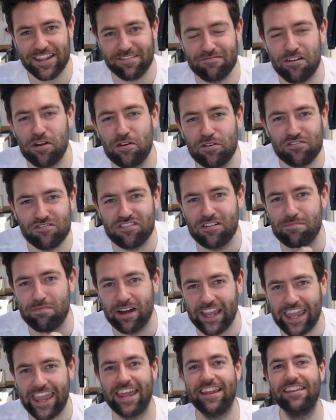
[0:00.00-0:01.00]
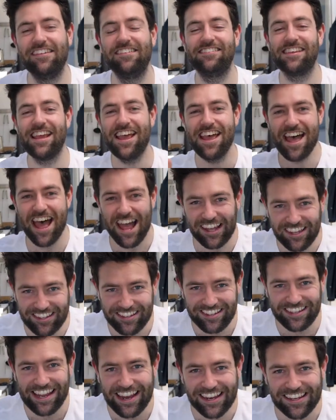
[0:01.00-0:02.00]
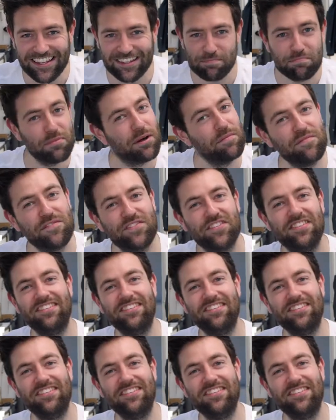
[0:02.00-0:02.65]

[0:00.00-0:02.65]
The road trip begins, a 6-month